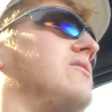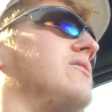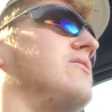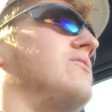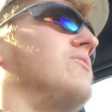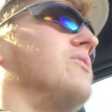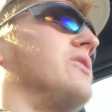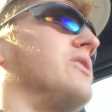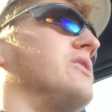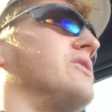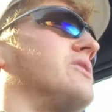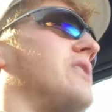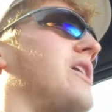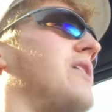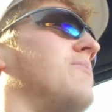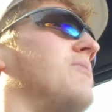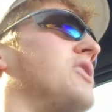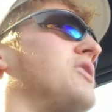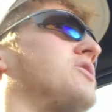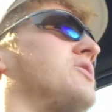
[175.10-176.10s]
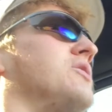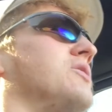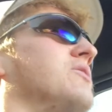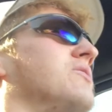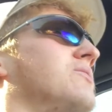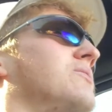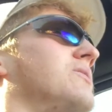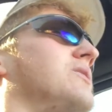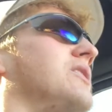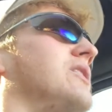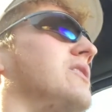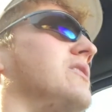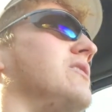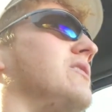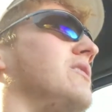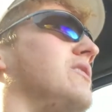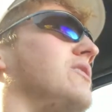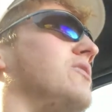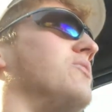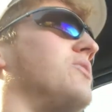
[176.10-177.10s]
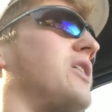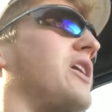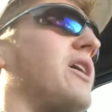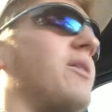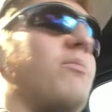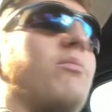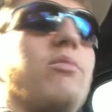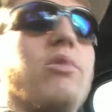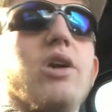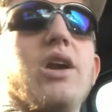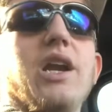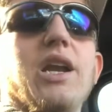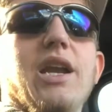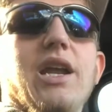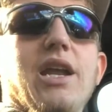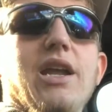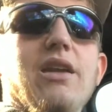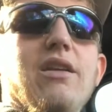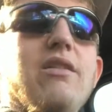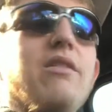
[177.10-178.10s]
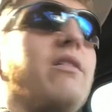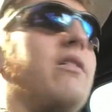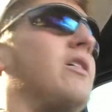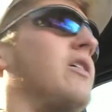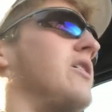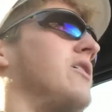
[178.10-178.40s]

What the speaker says: with the same issue and you can't bring it in,